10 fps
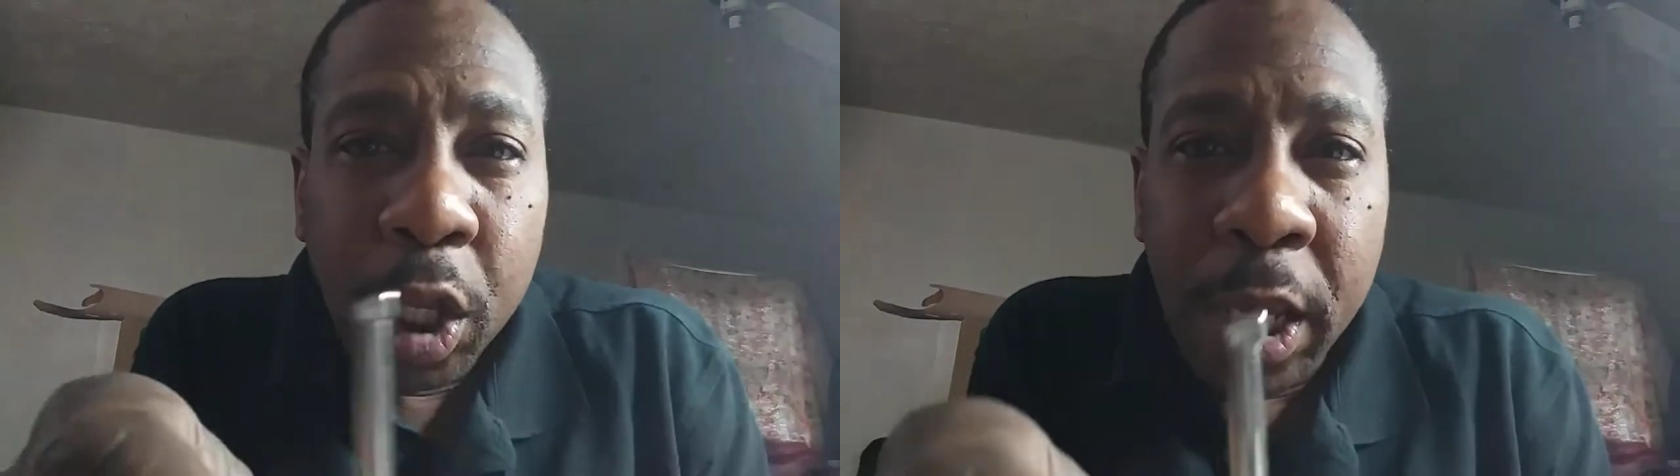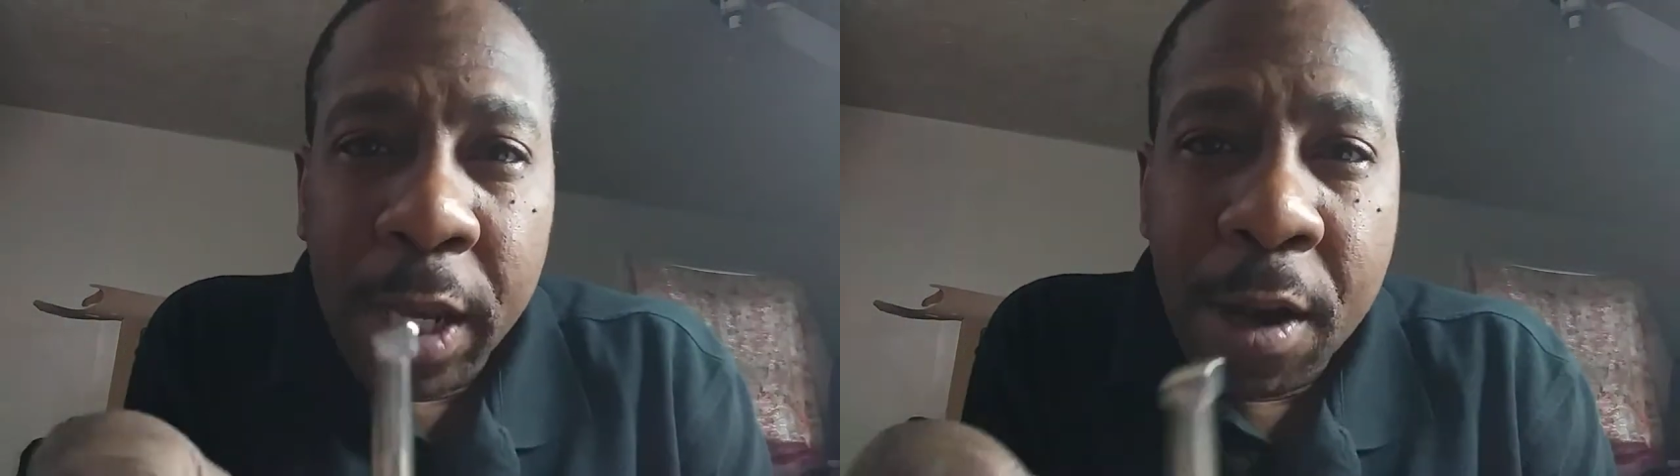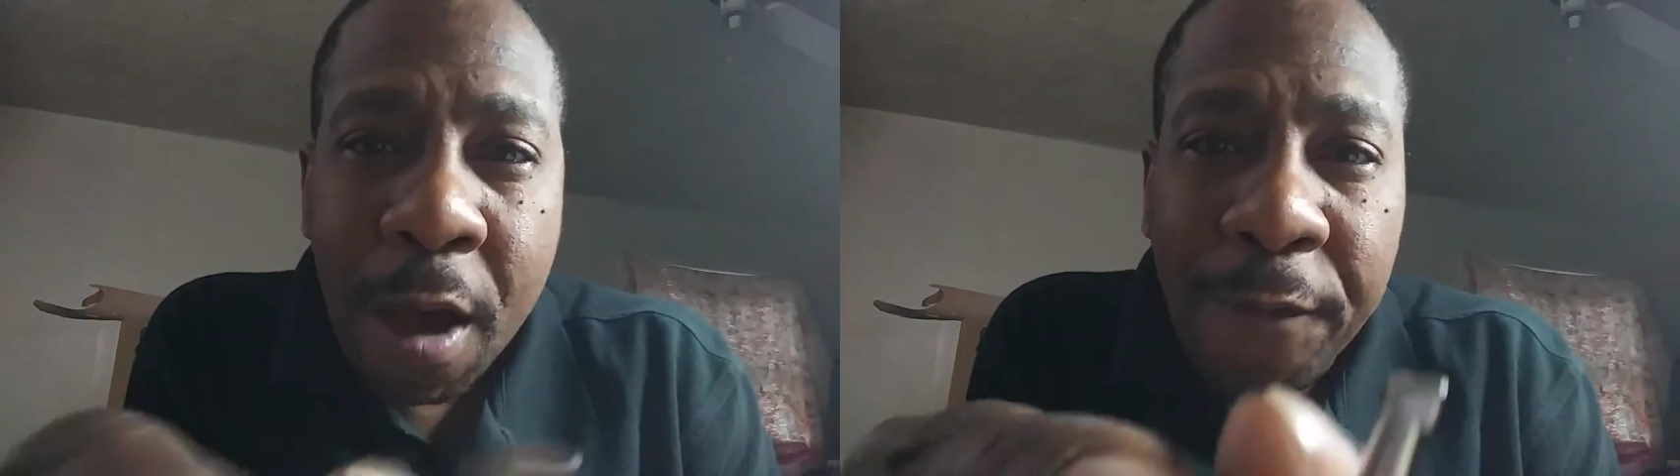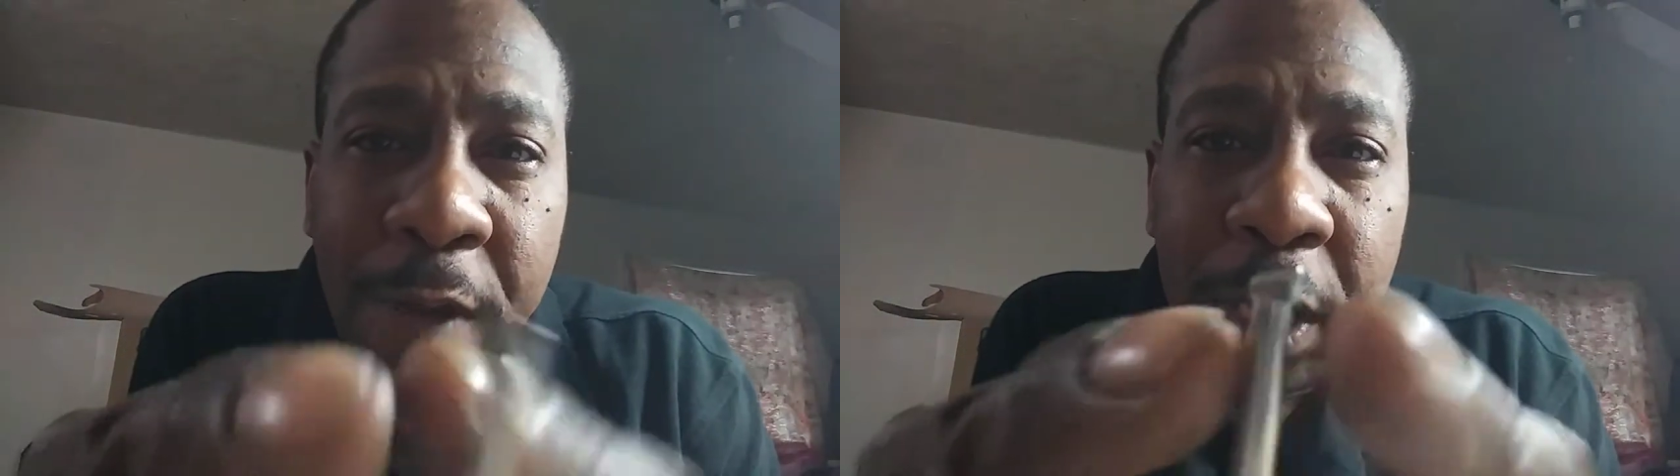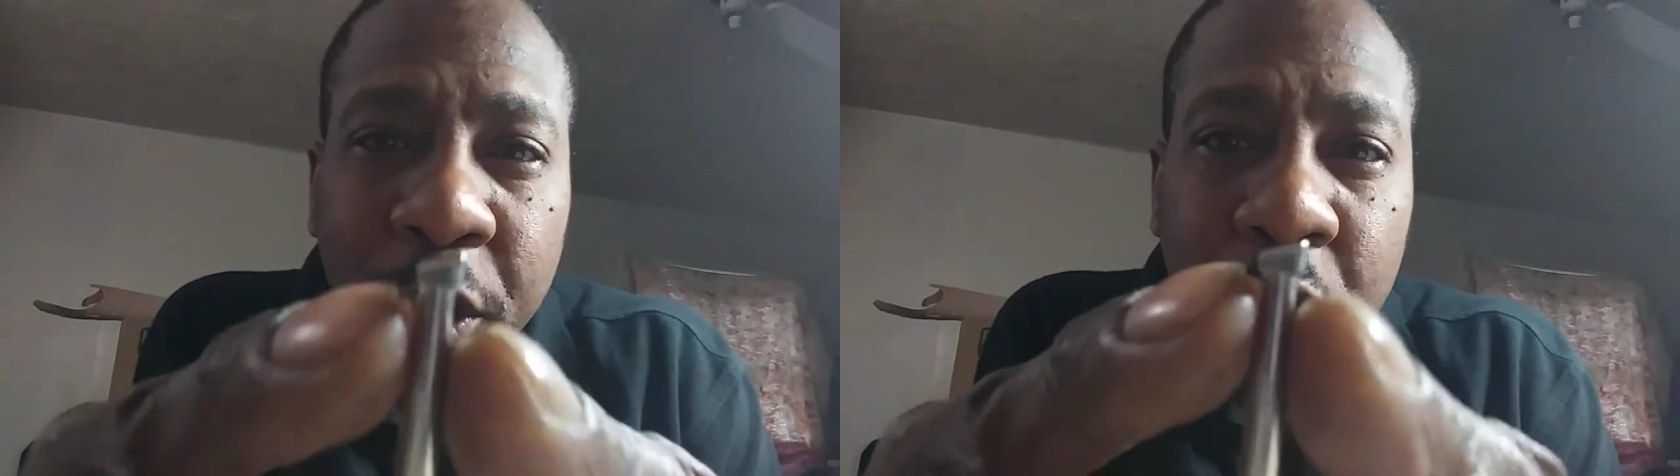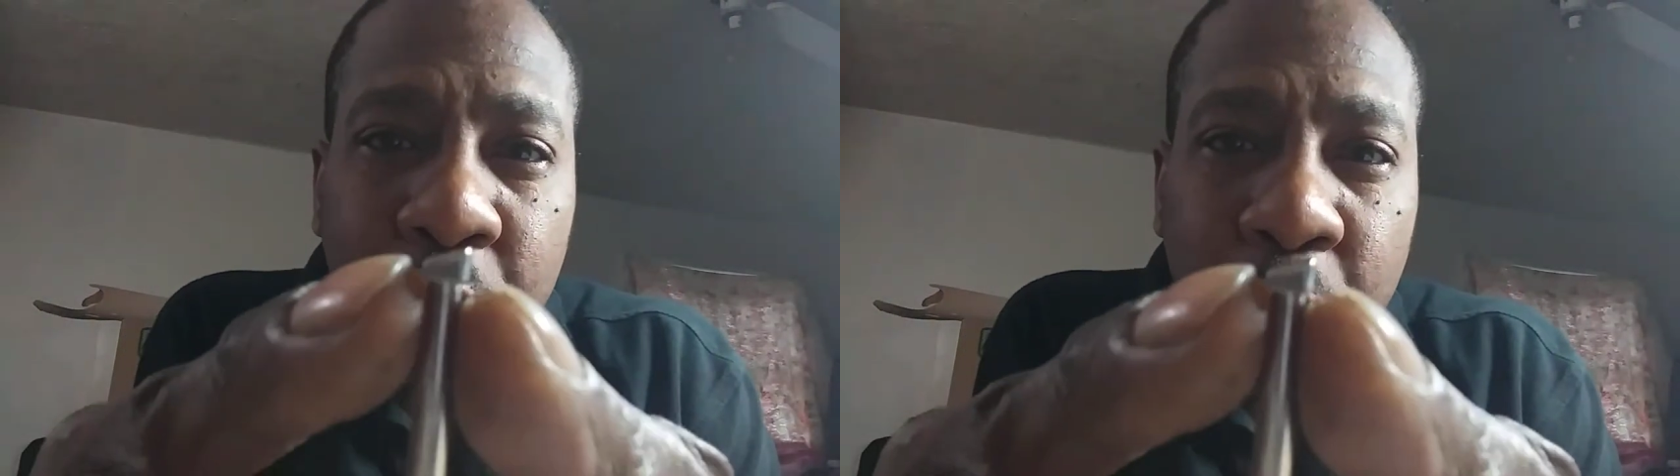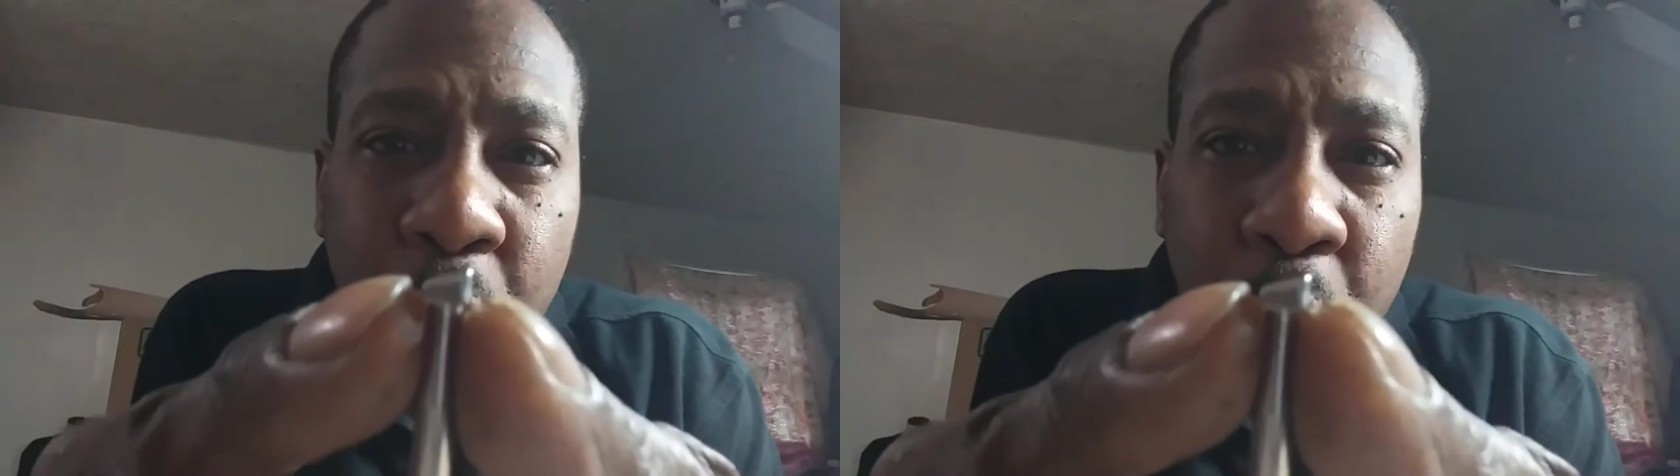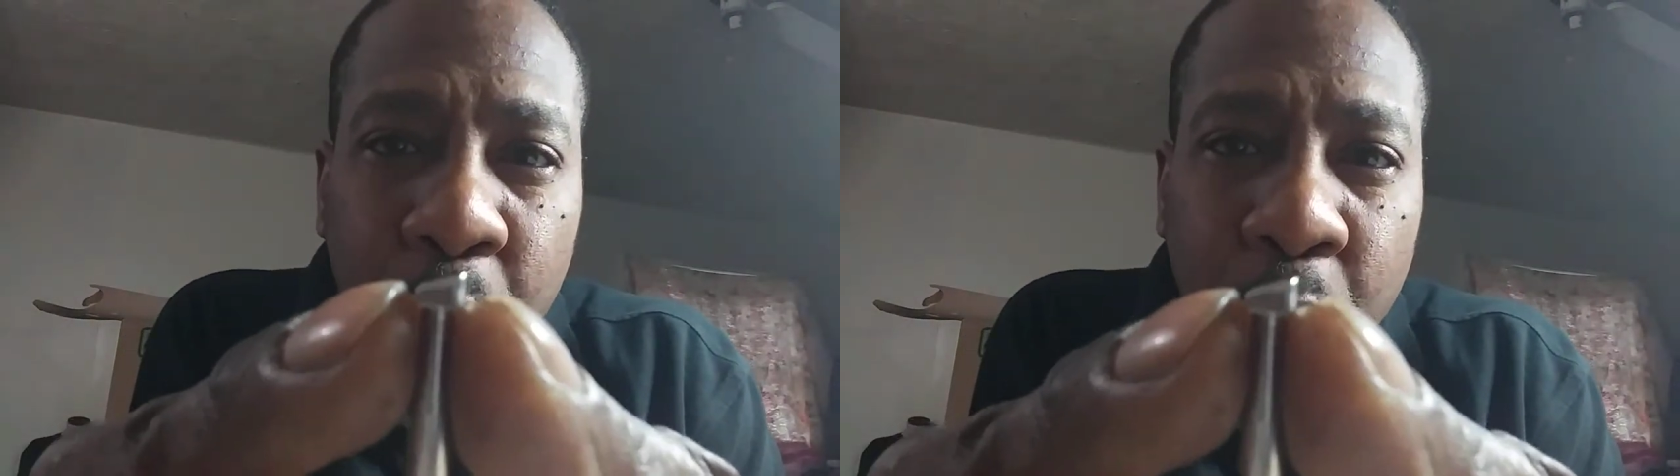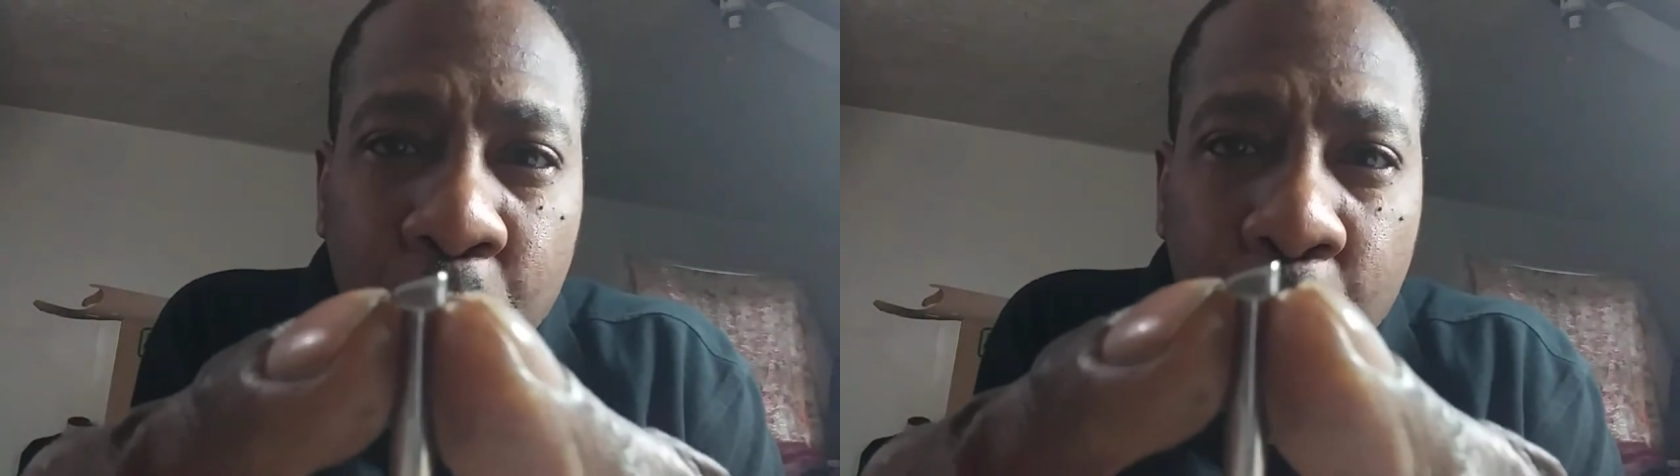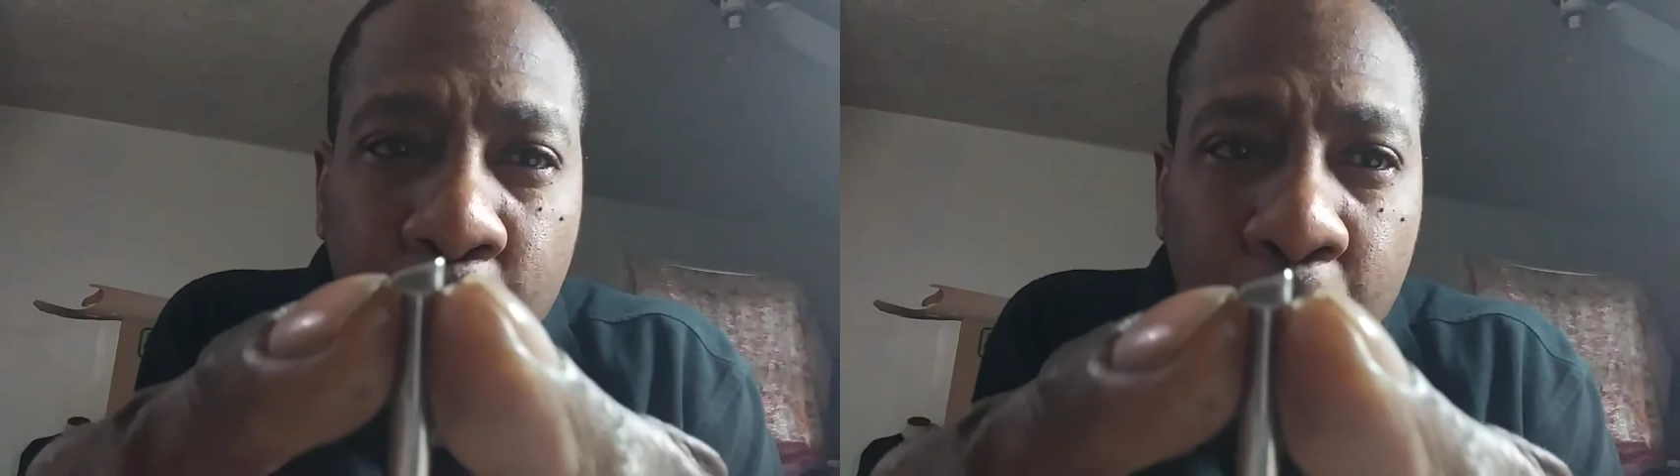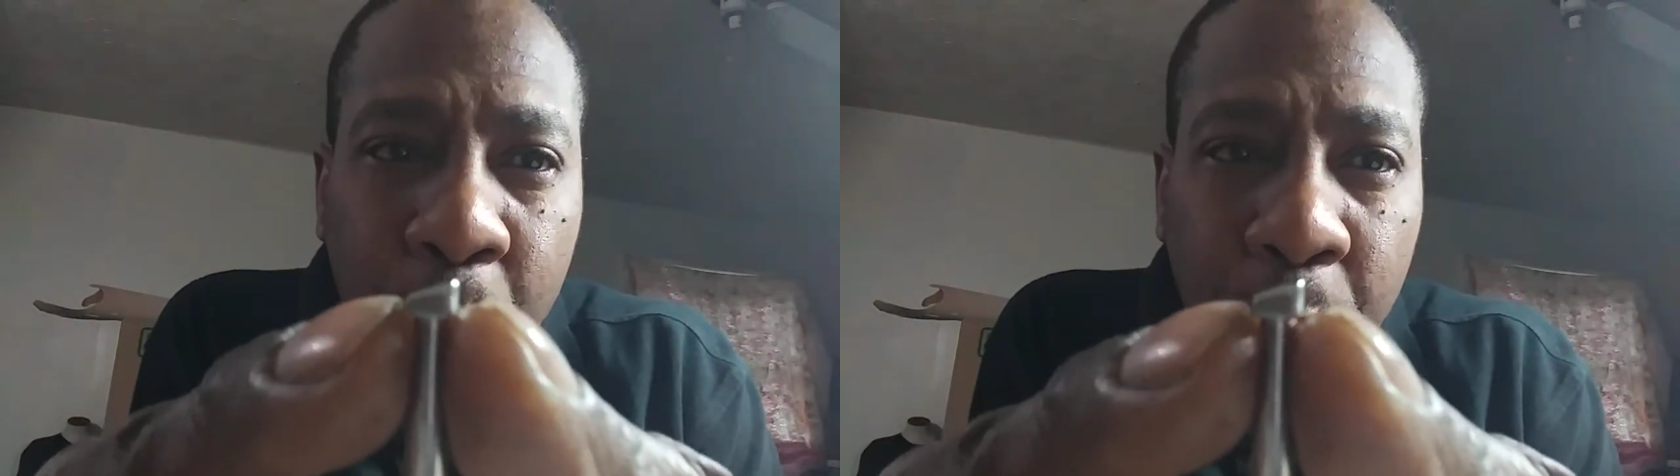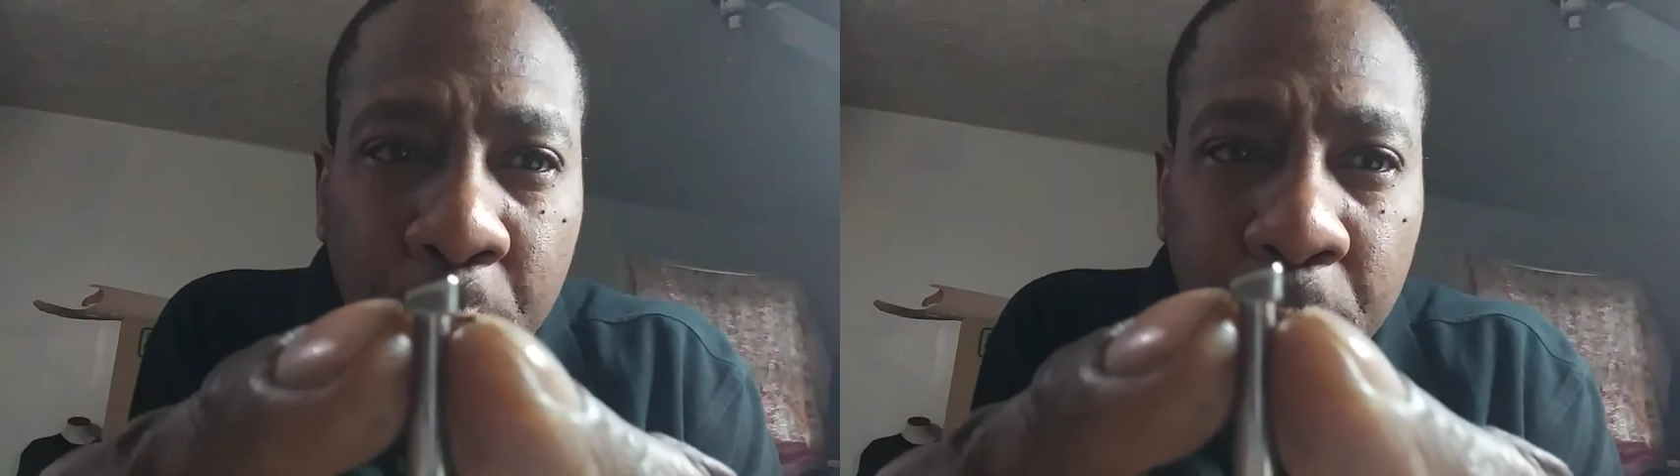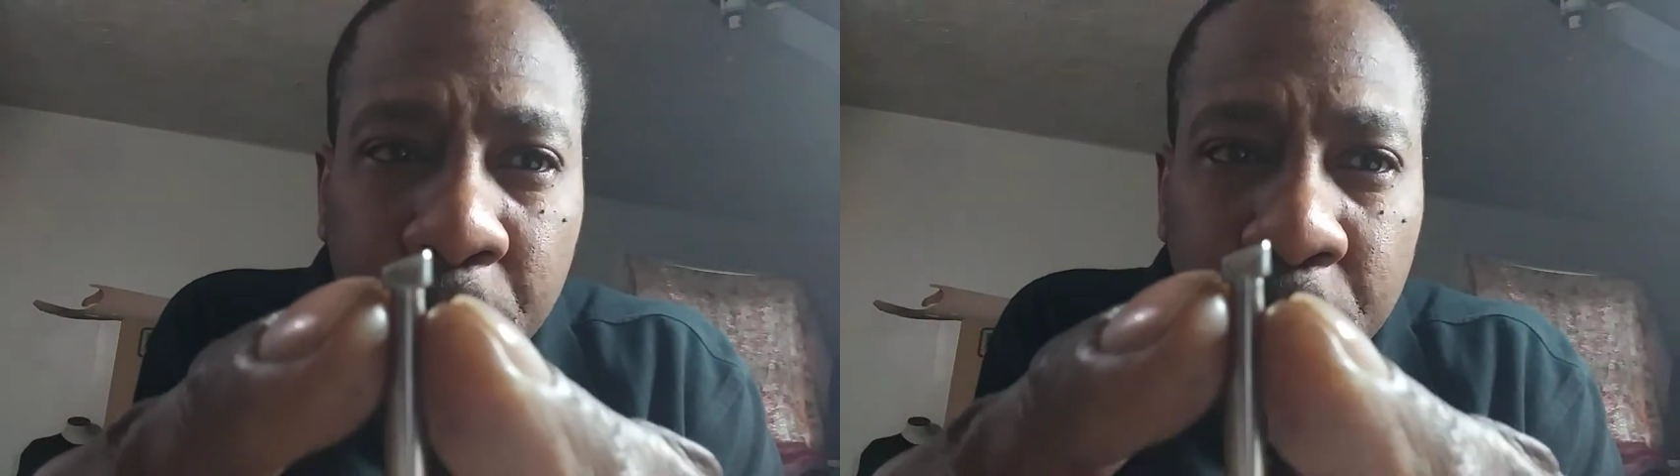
getting off into your